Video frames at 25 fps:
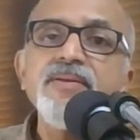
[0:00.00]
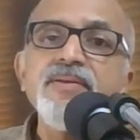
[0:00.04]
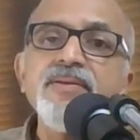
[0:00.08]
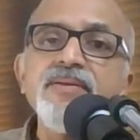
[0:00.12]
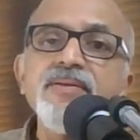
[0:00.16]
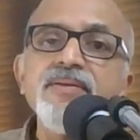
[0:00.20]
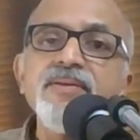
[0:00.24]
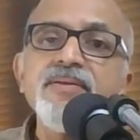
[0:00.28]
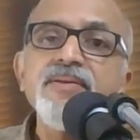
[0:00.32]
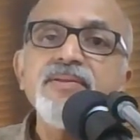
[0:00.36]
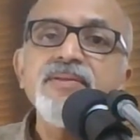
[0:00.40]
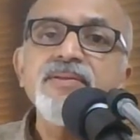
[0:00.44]

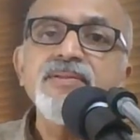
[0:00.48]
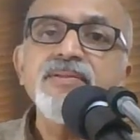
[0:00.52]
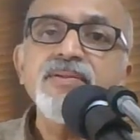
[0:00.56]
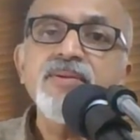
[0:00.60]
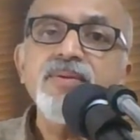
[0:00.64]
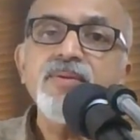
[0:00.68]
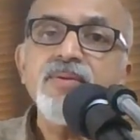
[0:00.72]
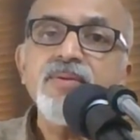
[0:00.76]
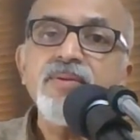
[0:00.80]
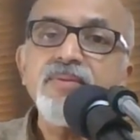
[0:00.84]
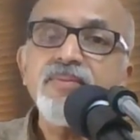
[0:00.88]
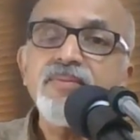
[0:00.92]

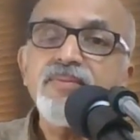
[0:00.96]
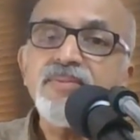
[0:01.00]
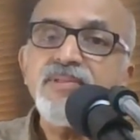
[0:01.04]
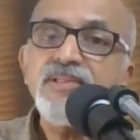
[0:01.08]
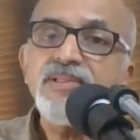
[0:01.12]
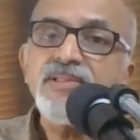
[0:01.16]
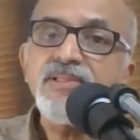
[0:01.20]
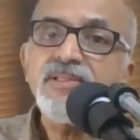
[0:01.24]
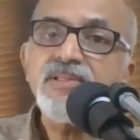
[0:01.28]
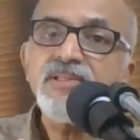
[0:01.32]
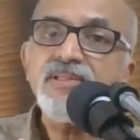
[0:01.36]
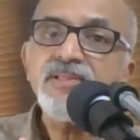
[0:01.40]
So this
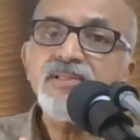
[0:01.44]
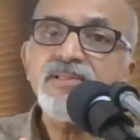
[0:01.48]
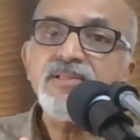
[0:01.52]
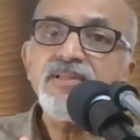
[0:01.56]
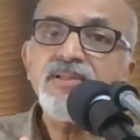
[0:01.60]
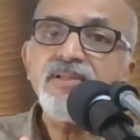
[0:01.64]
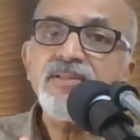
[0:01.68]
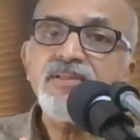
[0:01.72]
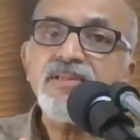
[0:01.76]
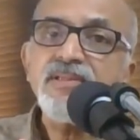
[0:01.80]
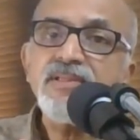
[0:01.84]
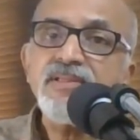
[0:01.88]
is
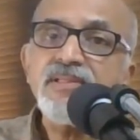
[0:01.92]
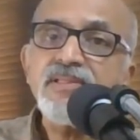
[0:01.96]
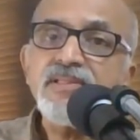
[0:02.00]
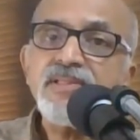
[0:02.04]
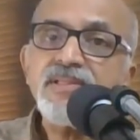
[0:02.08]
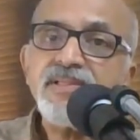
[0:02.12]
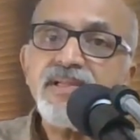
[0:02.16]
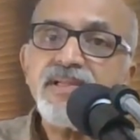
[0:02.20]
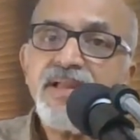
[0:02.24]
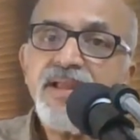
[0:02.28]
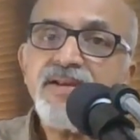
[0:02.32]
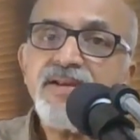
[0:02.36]
a
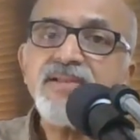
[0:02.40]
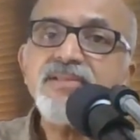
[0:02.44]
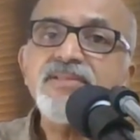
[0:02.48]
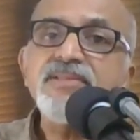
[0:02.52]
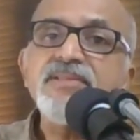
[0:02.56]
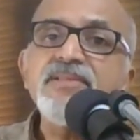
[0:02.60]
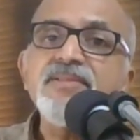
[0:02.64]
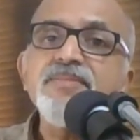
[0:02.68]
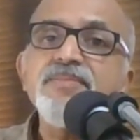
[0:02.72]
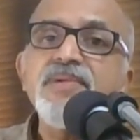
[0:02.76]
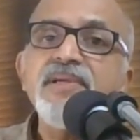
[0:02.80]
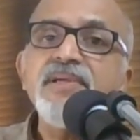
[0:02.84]
strategy
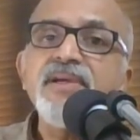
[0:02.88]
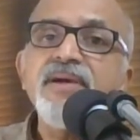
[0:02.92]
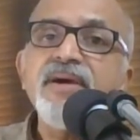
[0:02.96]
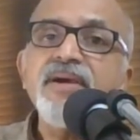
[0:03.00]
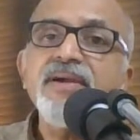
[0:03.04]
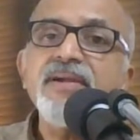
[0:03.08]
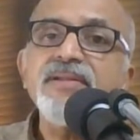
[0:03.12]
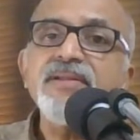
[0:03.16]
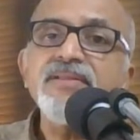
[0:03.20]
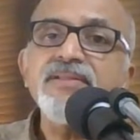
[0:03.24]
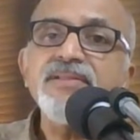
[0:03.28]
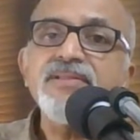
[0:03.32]

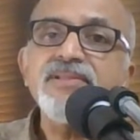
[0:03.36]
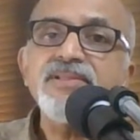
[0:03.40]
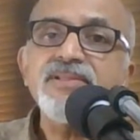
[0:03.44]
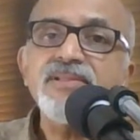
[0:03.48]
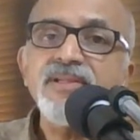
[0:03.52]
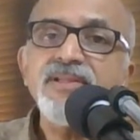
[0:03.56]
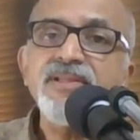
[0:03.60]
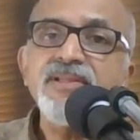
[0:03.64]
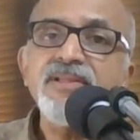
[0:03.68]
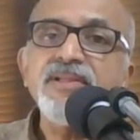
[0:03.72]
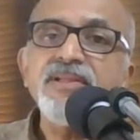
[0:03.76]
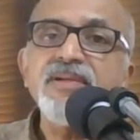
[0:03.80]
behind this
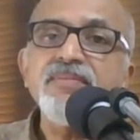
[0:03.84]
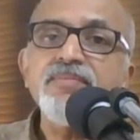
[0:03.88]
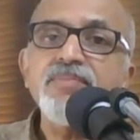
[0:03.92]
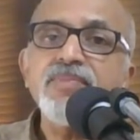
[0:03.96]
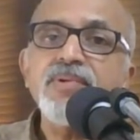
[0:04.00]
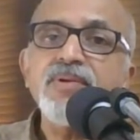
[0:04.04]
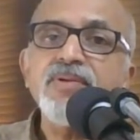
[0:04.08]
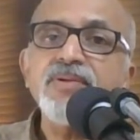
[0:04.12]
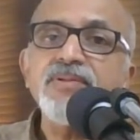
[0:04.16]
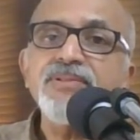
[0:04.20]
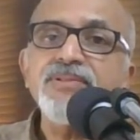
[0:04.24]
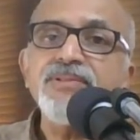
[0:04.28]
training
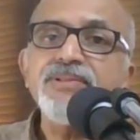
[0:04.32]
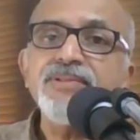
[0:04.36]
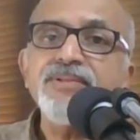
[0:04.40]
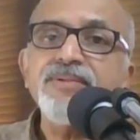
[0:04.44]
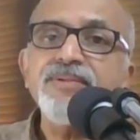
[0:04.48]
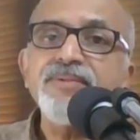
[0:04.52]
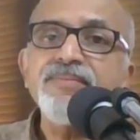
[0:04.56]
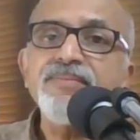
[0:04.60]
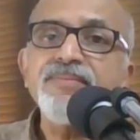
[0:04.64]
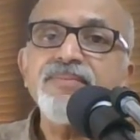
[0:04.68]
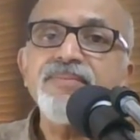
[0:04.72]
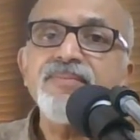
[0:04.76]
approach.
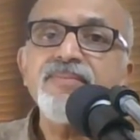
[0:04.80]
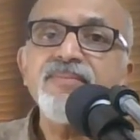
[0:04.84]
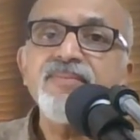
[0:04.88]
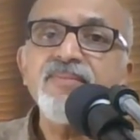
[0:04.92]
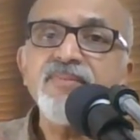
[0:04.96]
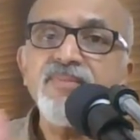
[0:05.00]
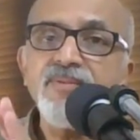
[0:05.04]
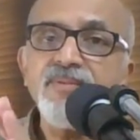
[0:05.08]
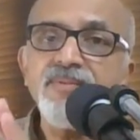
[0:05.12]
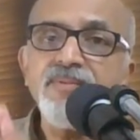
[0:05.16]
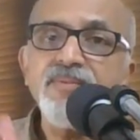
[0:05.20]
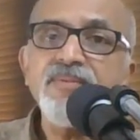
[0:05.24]

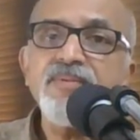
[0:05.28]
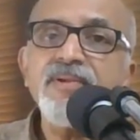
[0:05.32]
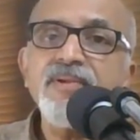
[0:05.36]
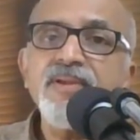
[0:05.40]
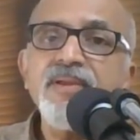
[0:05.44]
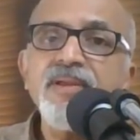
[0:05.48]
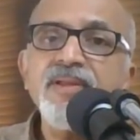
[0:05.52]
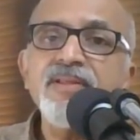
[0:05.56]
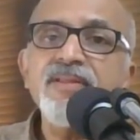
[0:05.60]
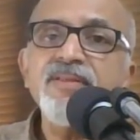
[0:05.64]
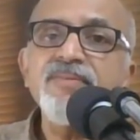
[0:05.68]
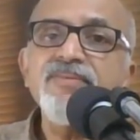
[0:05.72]

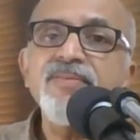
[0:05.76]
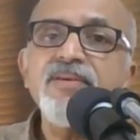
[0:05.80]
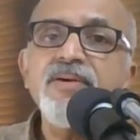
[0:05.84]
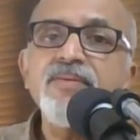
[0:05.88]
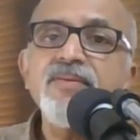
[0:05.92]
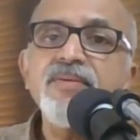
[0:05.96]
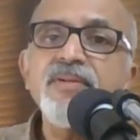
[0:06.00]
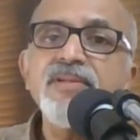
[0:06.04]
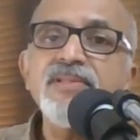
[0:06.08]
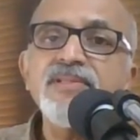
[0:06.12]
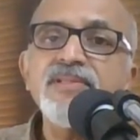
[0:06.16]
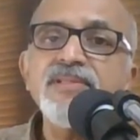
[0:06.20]
Get the
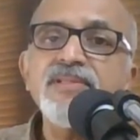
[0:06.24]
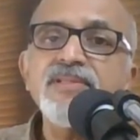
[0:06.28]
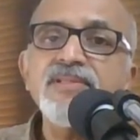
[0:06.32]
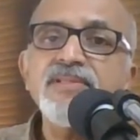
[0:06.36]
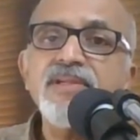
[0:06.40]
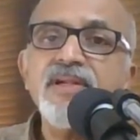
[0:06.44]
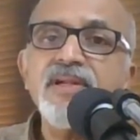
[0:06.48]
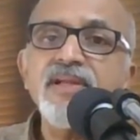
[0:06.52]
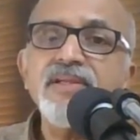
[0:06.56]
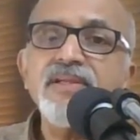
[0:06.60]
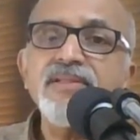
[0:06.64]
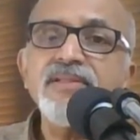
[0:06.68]
foundations
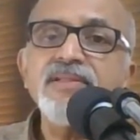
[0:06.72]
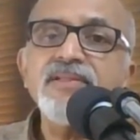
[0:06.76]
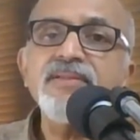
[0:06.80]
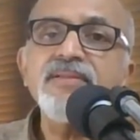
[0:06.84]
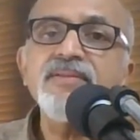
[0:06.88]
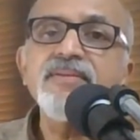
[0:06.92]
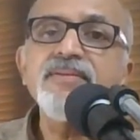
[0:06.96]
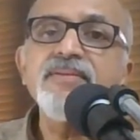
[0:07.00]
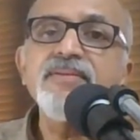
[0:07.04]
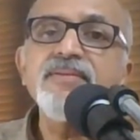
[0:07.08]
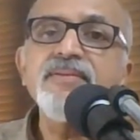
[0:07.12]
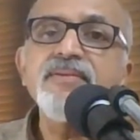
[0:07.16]
right,
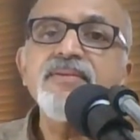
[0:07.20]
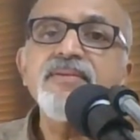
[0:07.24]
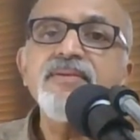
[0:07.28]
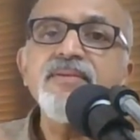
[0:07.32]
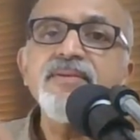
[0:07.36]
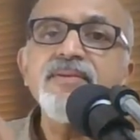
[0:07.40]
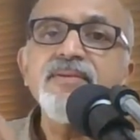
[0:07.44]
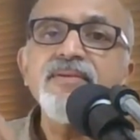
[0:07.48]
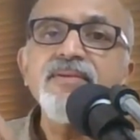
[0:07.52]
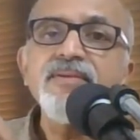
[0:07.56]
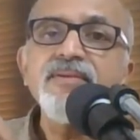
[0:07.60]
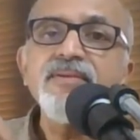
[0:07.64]

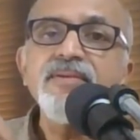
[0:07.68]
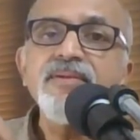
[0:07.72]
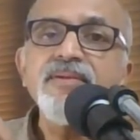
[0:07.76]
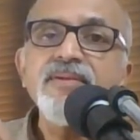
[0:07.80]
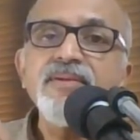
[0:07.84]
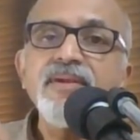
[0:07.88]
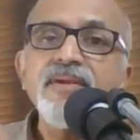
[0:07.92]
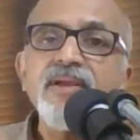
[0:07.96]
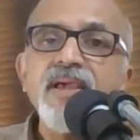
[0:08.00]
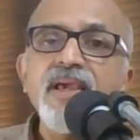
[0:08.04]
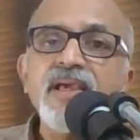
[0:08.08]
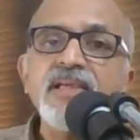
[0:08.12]

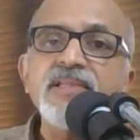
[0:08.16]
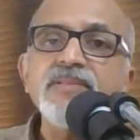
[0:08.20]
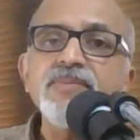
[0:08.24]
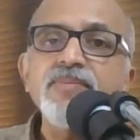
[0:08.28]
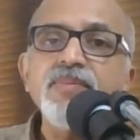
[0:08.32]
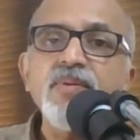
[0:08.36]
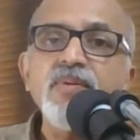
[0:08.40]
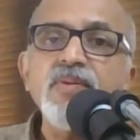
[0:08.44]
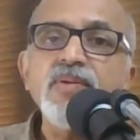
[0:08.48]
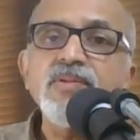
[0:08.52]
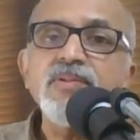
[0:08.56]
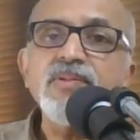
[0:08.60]

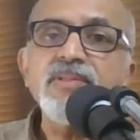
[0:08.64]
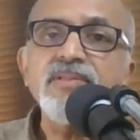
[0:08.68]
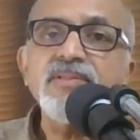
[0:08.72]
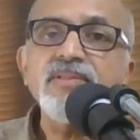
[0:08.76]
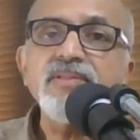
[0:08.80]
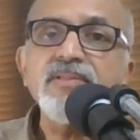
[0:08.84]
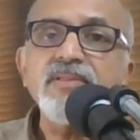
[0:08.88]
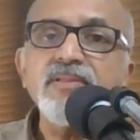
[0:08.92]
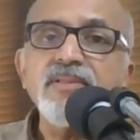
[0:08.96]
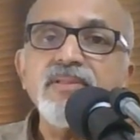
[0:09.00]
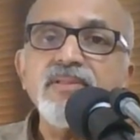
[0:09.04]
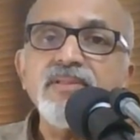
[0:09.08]
expose
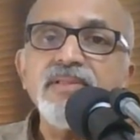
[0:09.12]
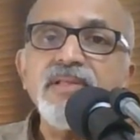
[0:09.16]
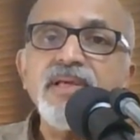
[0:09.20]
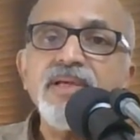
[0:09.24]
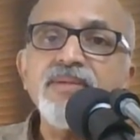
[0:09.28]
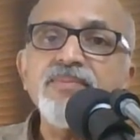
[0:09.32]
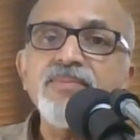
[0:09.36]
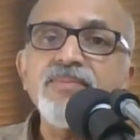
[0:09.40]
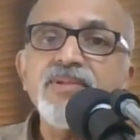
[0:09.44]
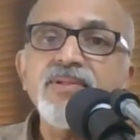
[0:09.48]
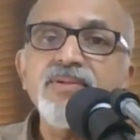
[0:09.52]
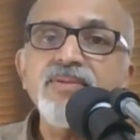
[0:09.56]
them
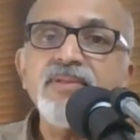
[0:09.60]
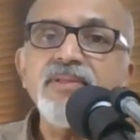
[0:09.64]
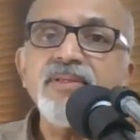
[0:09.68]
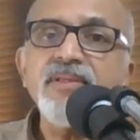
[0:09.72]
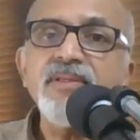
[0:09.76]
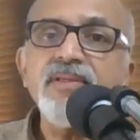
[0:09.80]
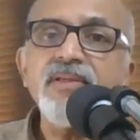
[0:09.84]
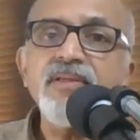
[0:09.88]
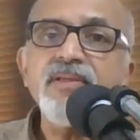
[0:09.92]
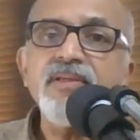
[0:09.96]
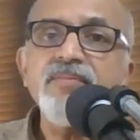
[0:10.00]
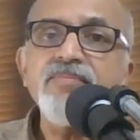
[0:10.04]
to
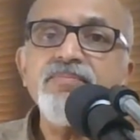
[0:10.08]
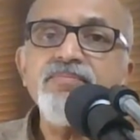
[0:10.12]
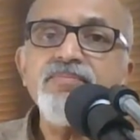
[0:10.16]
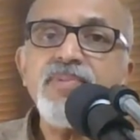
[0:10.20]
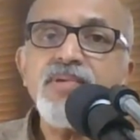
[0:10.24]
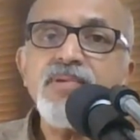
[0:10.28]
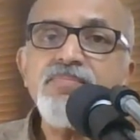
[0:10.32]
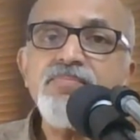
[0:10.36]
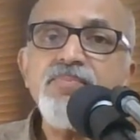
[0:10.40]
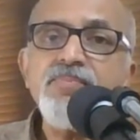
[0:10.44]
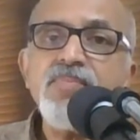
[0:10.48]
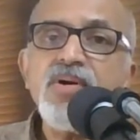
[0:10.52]
the
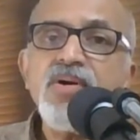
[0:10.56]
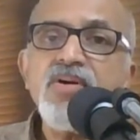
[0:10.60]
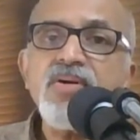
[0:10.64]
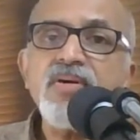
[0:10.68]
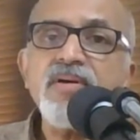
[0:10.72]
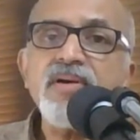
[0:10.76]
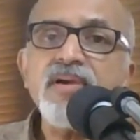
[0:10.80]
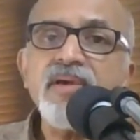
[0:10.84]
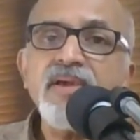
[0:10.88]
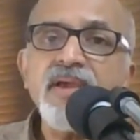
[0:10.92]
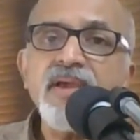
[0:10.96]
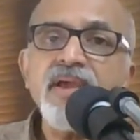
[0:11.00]
PMBOK
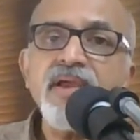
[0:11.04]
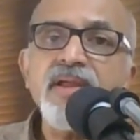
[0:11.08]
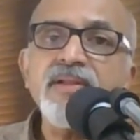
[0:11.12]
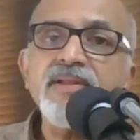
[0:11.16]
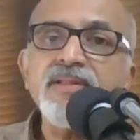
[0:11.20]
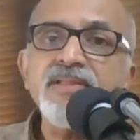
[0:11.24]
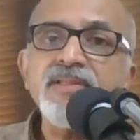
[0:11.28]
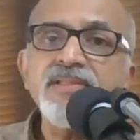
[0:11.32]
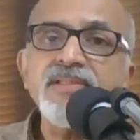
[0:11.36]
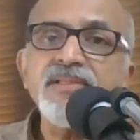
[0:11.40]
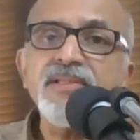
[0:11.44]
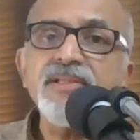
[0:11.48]
and the
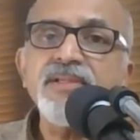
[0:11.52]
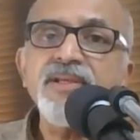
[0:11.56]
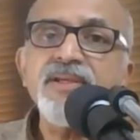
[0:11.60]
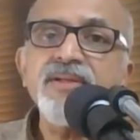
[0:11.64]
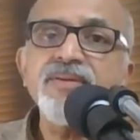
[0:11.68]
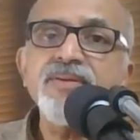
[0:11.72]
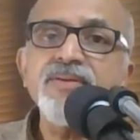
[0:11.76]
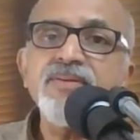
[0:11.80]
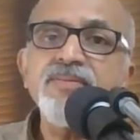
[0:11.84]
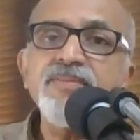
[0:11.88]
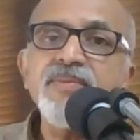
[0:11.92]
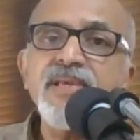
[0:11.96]

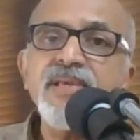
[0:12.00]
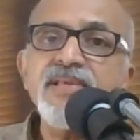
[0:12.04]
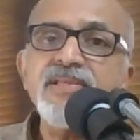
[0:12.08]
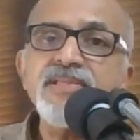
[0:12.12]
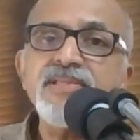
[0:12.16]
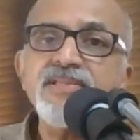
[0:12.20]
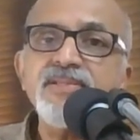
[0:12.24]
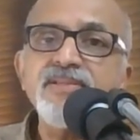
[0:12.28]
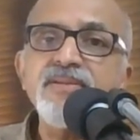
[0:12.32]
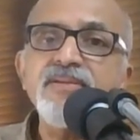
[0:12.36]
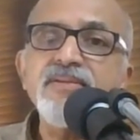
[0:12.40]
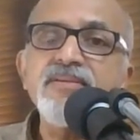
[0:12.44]
scenario
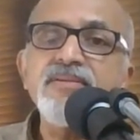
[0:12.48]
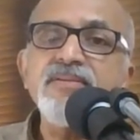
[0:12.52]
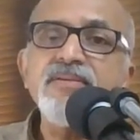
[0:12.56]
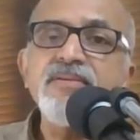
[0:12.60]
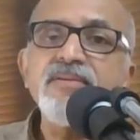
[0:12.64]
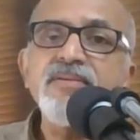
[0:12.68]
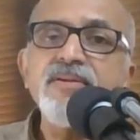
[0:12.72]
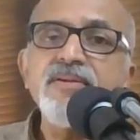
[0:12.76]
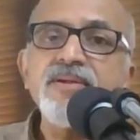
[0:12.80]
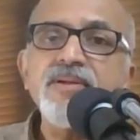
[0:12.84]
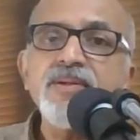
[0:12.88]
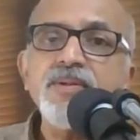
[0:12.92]
based
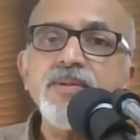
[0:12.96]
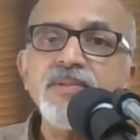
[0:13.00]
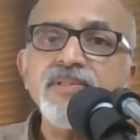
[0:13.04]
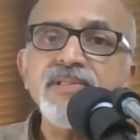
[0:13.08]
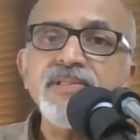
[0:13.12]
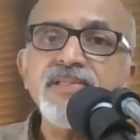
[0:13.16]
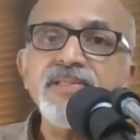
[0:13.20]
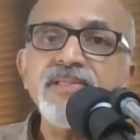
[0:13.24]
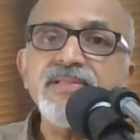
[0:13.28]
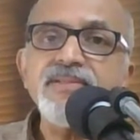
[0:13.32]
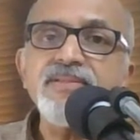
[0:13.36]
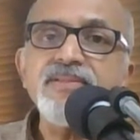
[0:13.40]

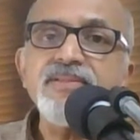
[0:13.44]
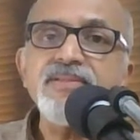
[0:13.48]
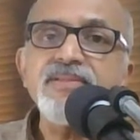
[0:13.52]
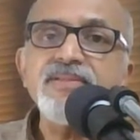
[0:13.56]
questions,